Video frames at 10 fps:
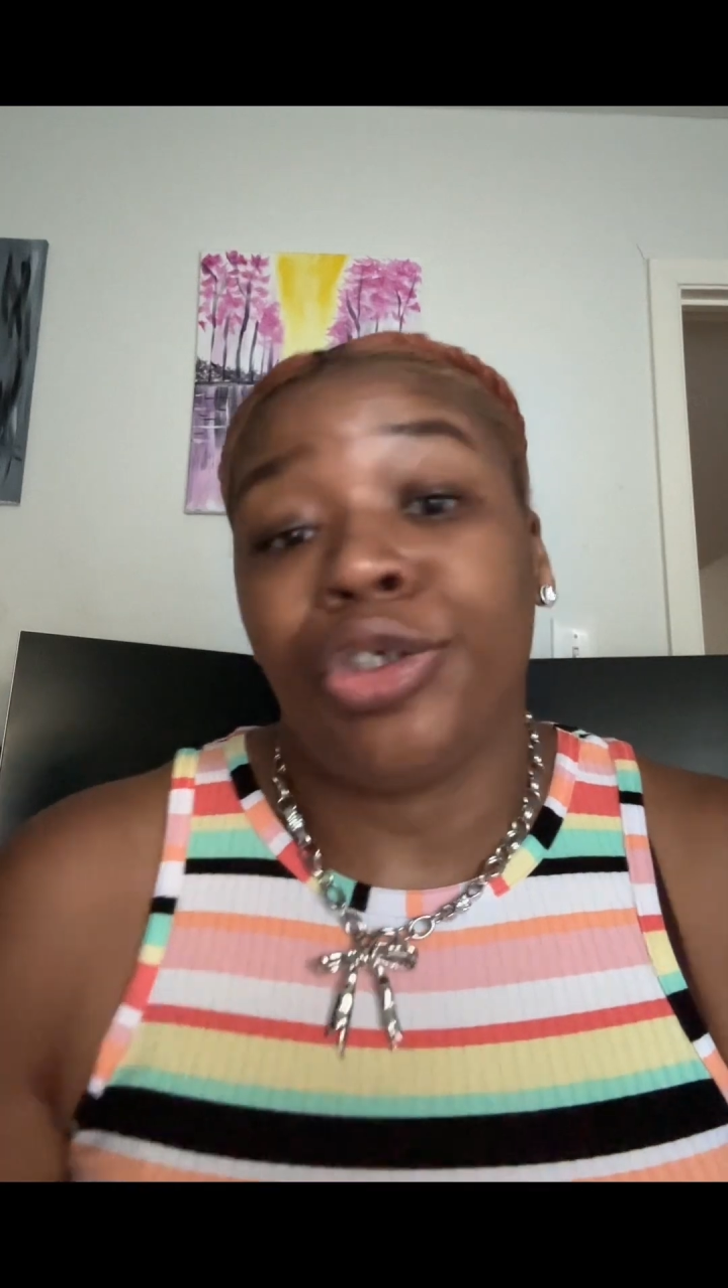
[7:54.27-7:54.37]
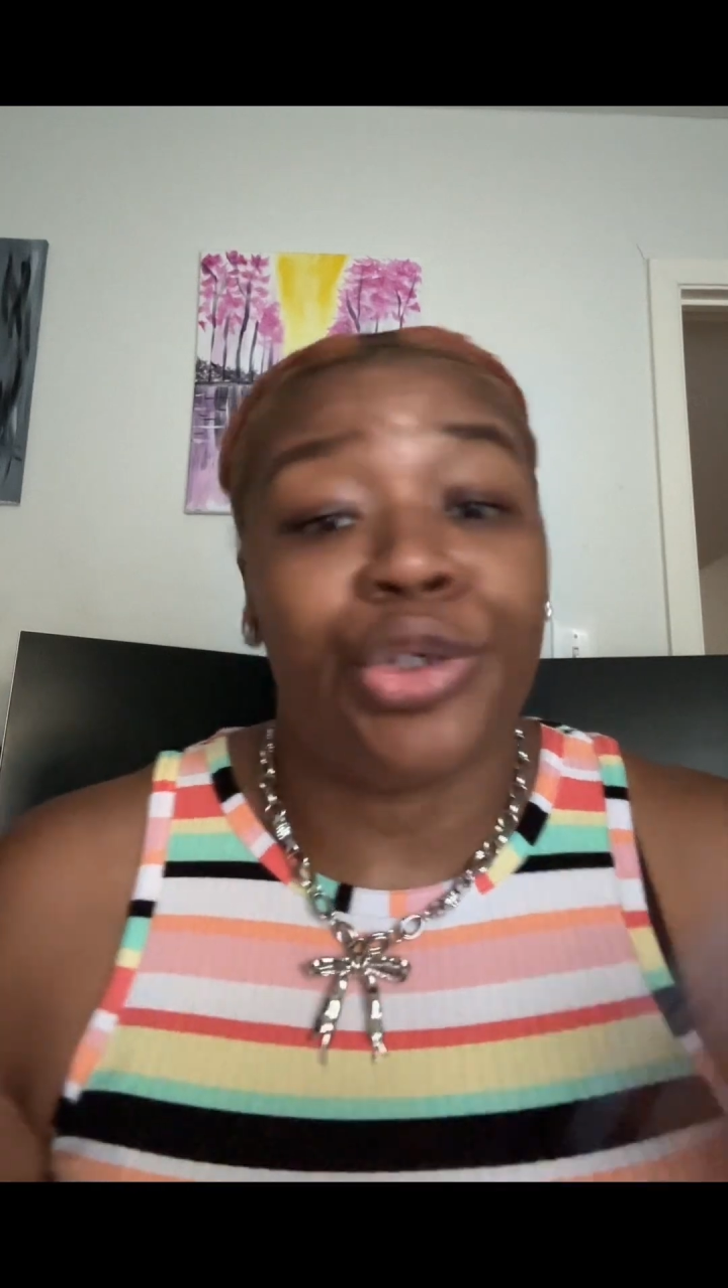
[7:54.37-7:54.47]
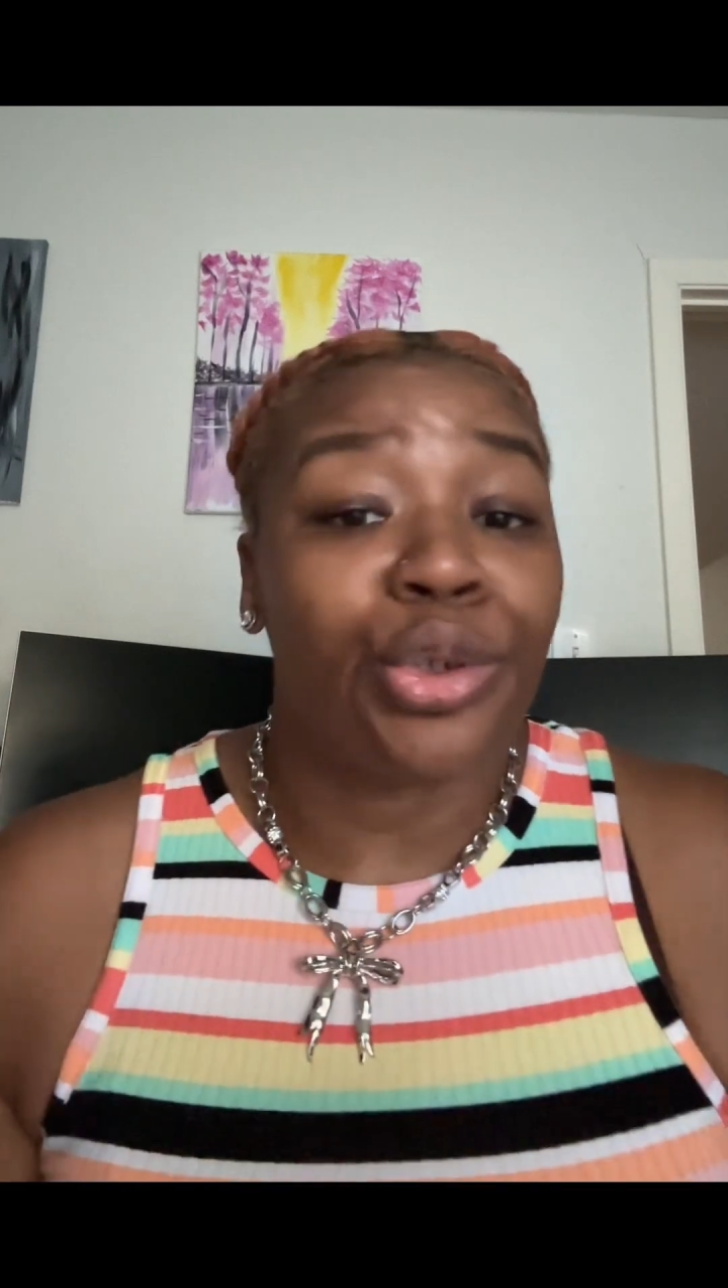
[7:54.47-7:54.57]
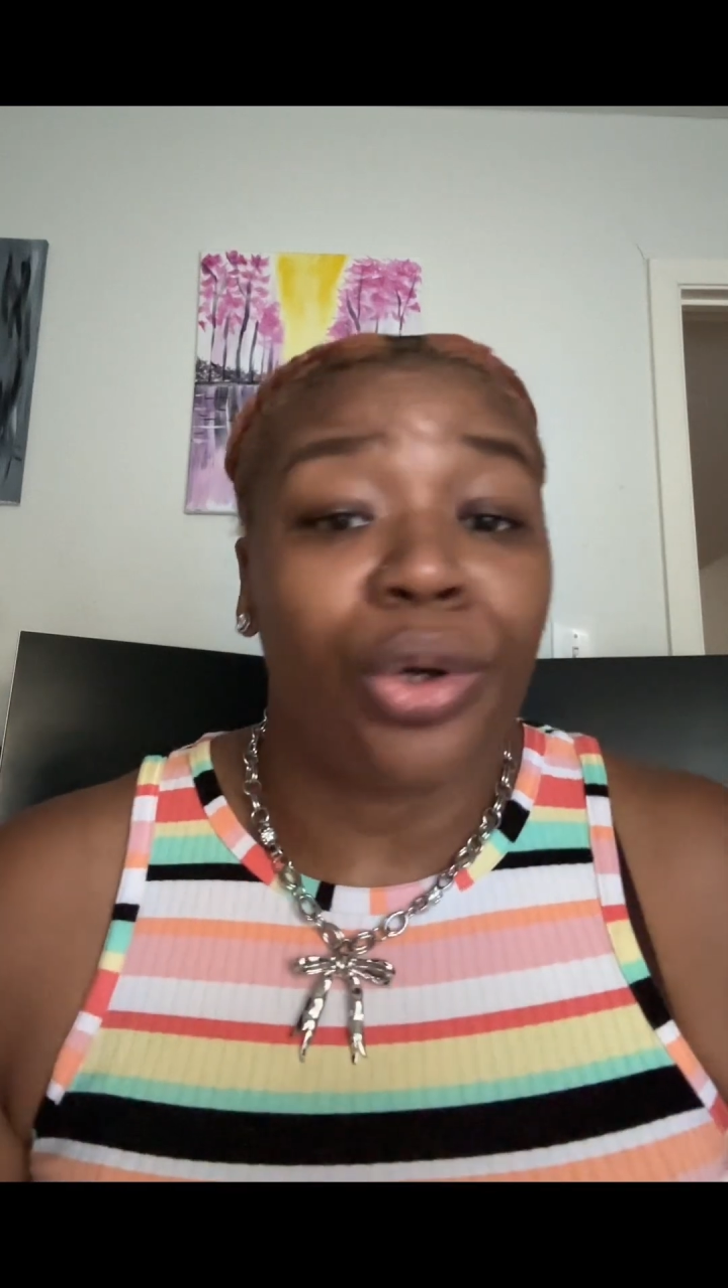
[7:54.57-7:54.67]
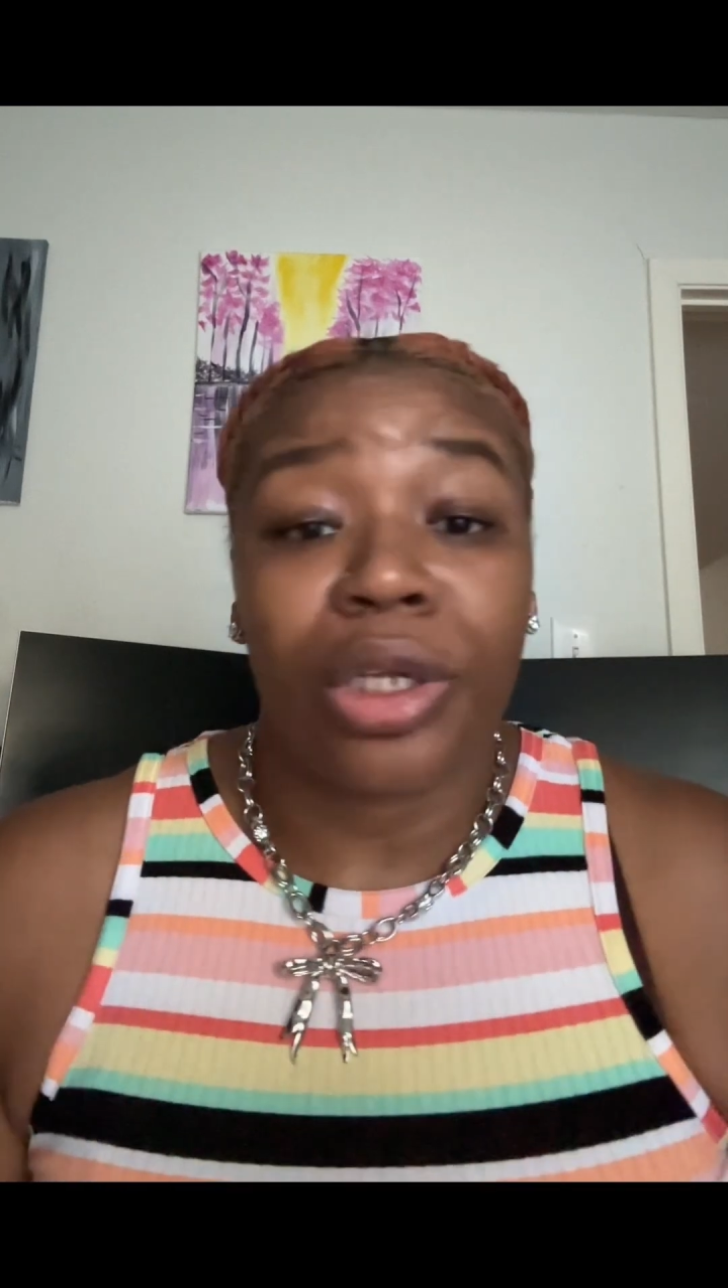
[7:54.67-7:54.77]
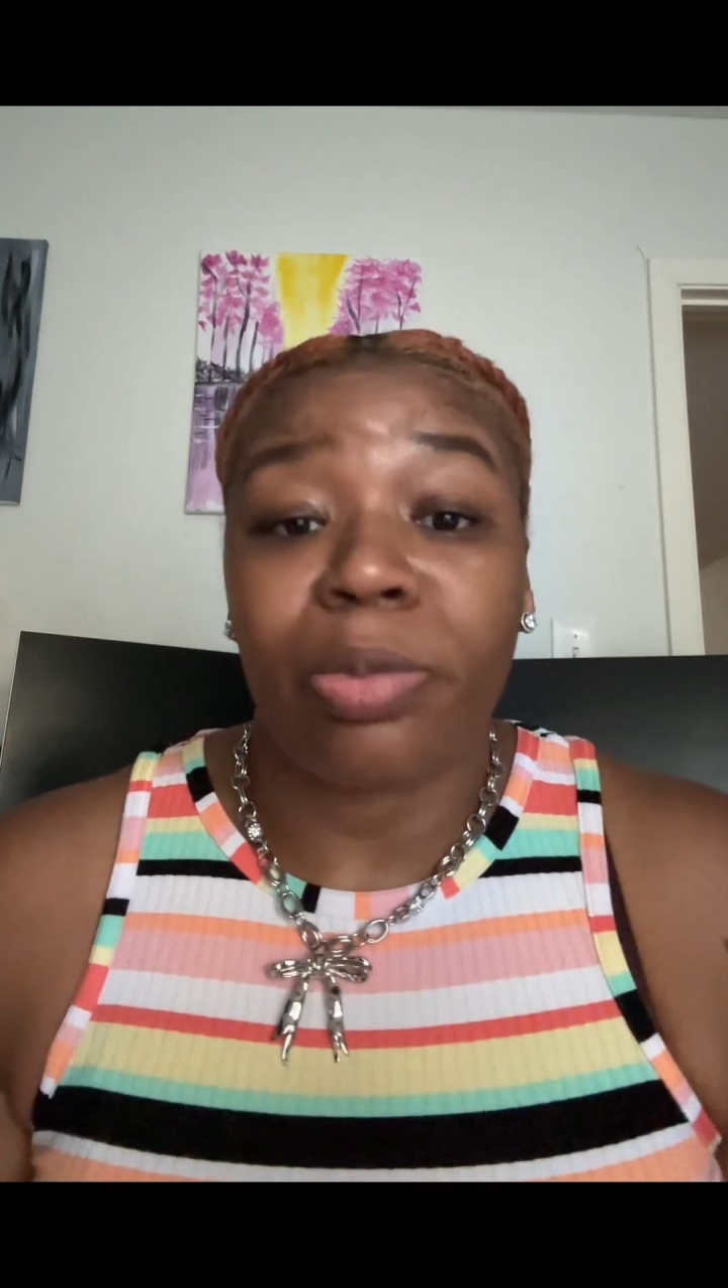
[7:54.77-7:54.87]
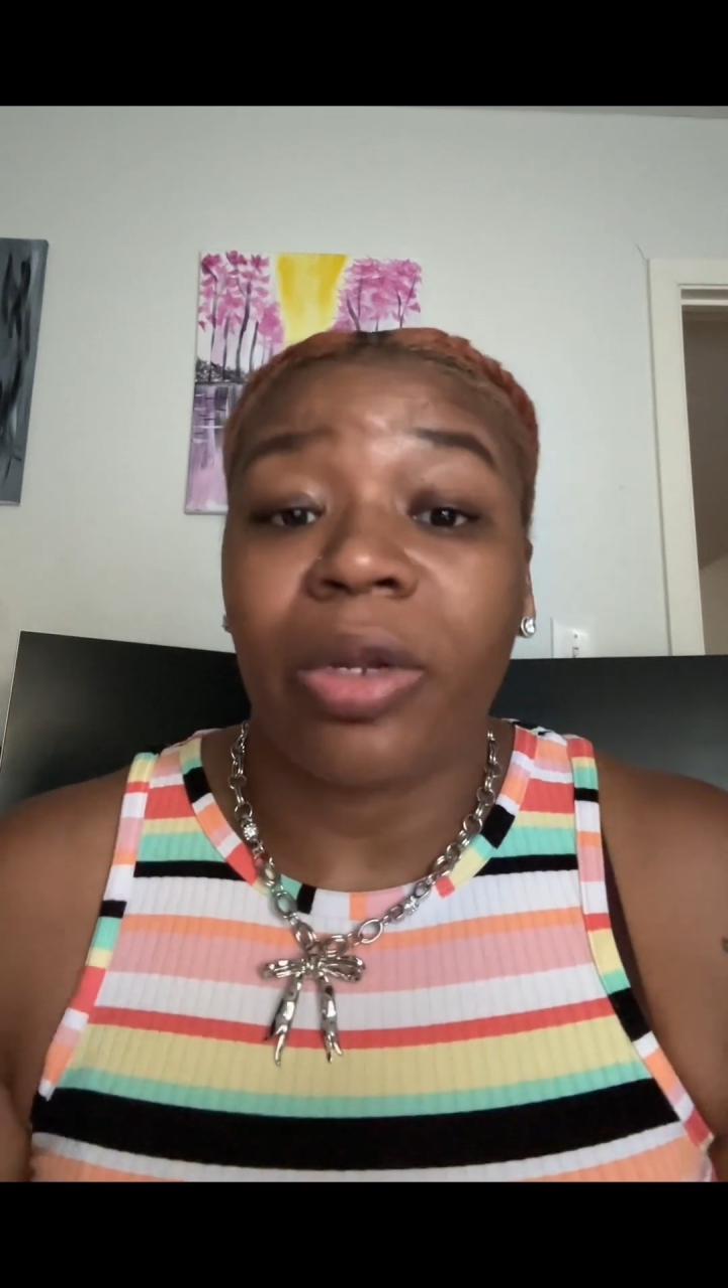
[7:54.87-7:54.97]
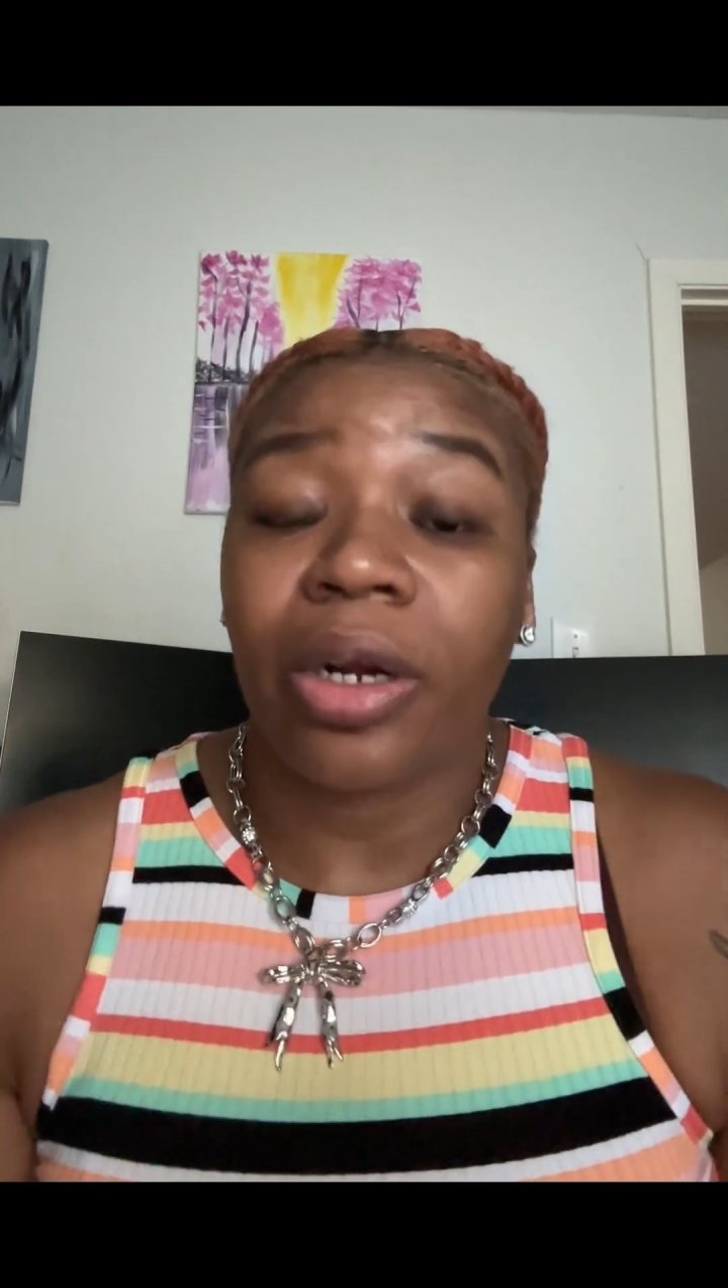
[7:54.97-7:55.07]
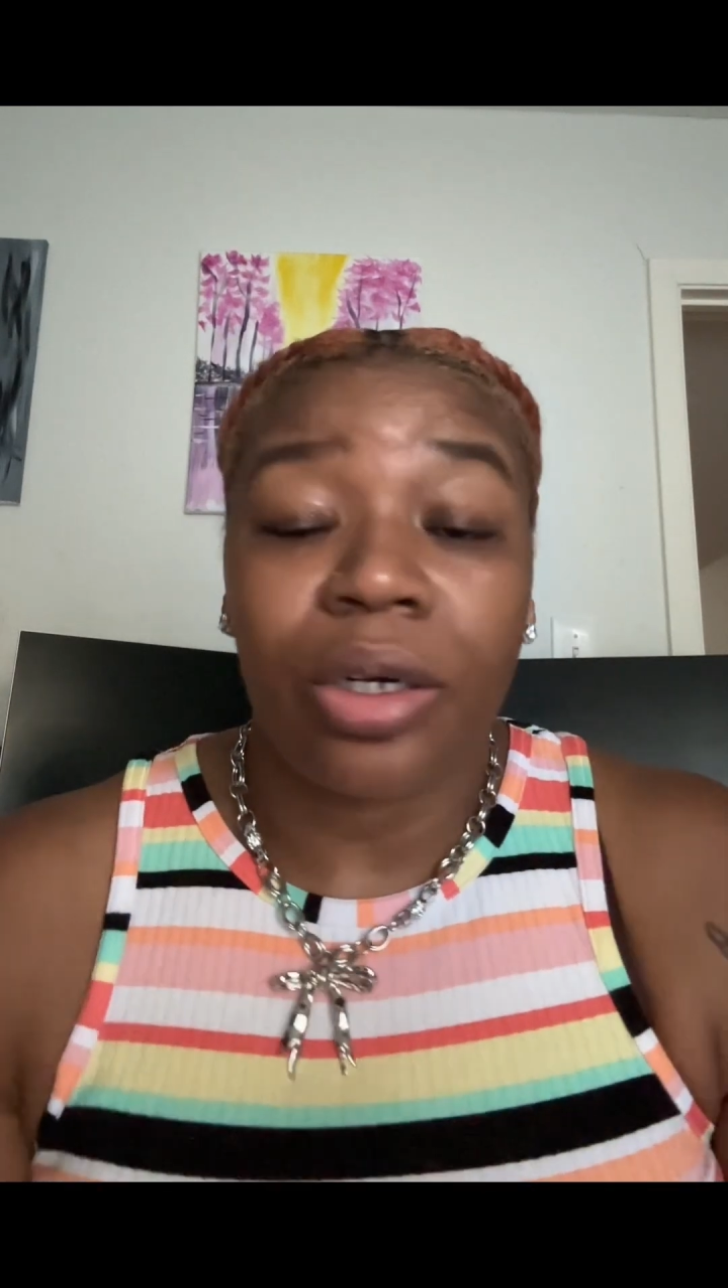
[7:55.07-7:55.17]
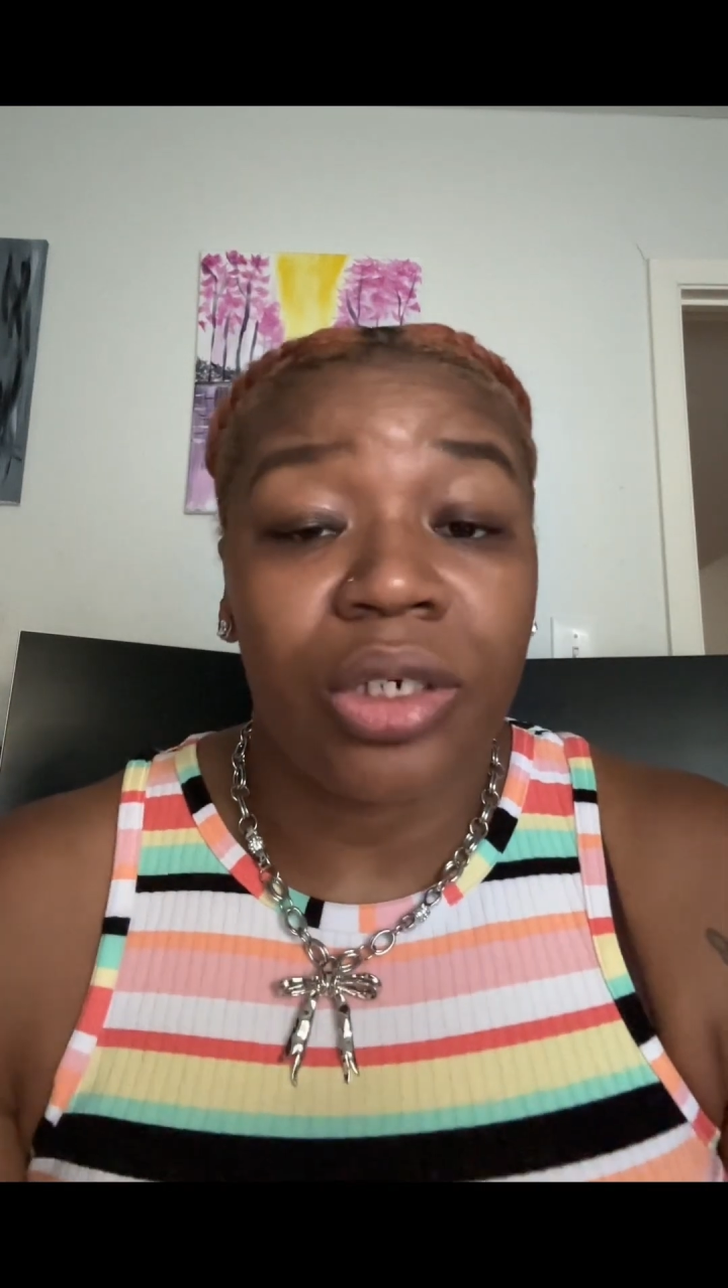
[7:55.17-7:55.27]
you're just gonna
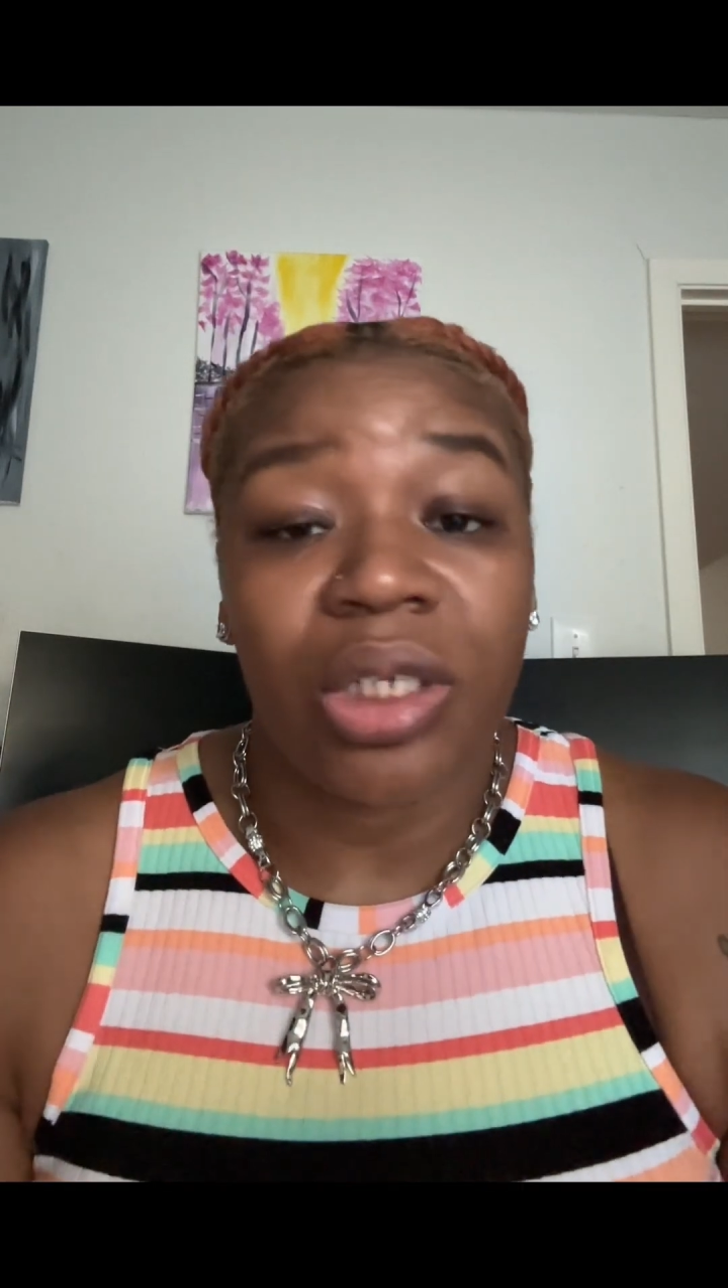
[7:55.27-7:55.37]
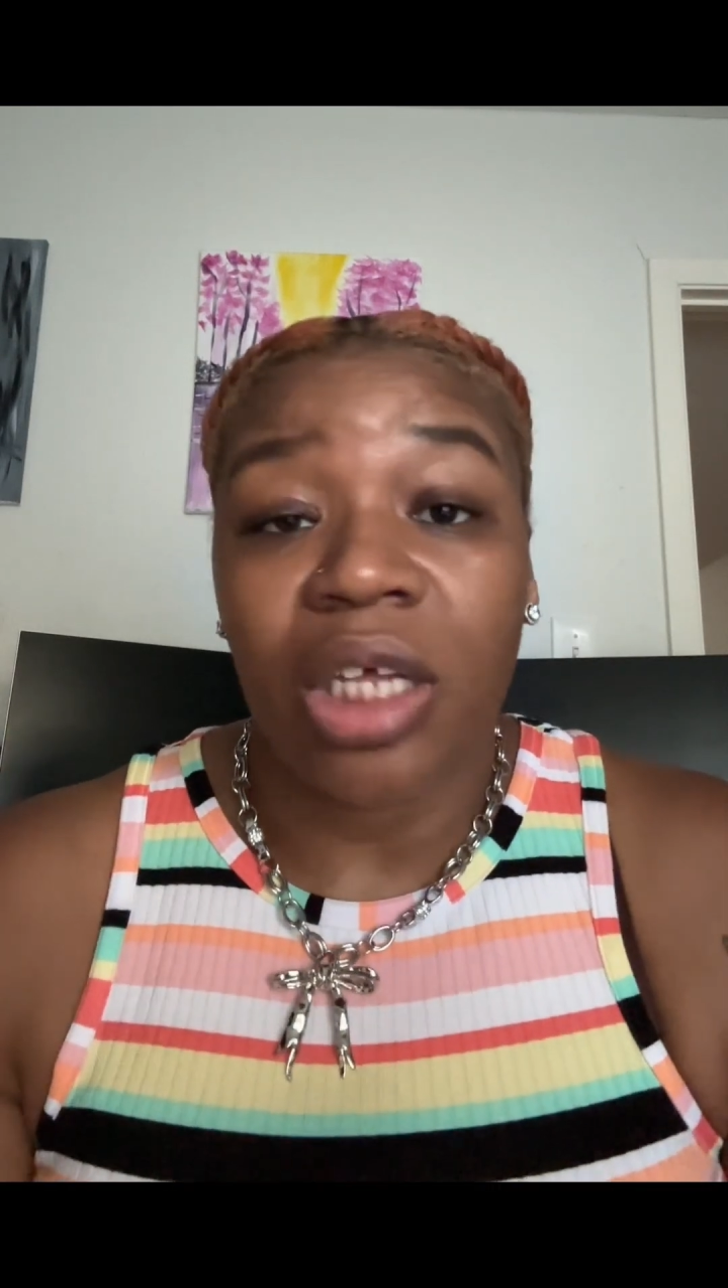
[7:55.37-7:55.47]
splurge.